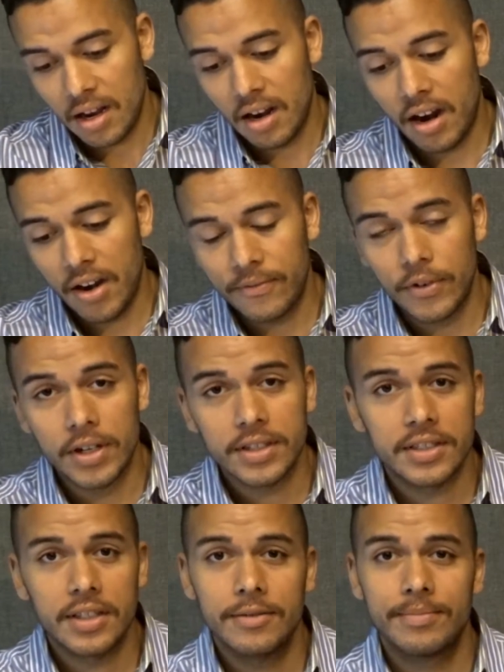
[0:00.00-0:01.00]
All right,
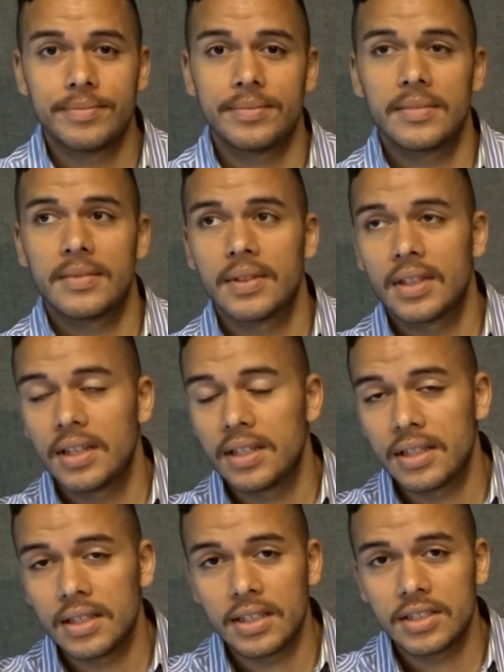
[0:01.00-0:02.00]
first,
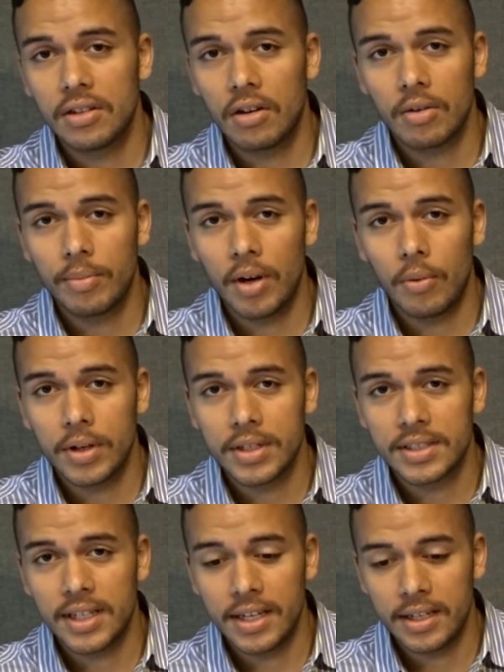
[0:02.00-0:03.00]
let's talk about what he
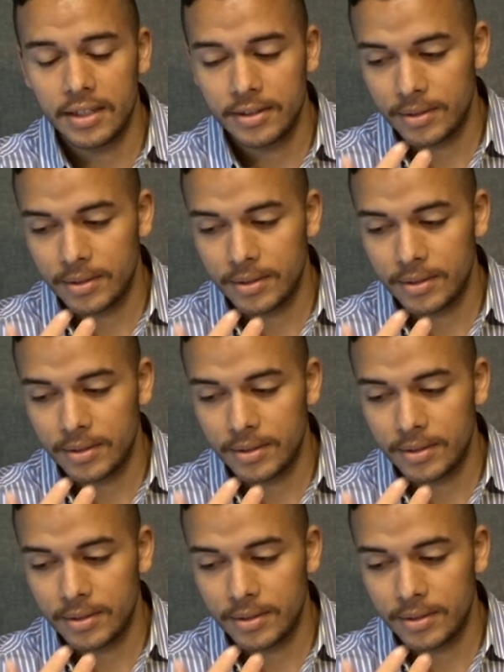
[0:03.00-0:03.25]
said.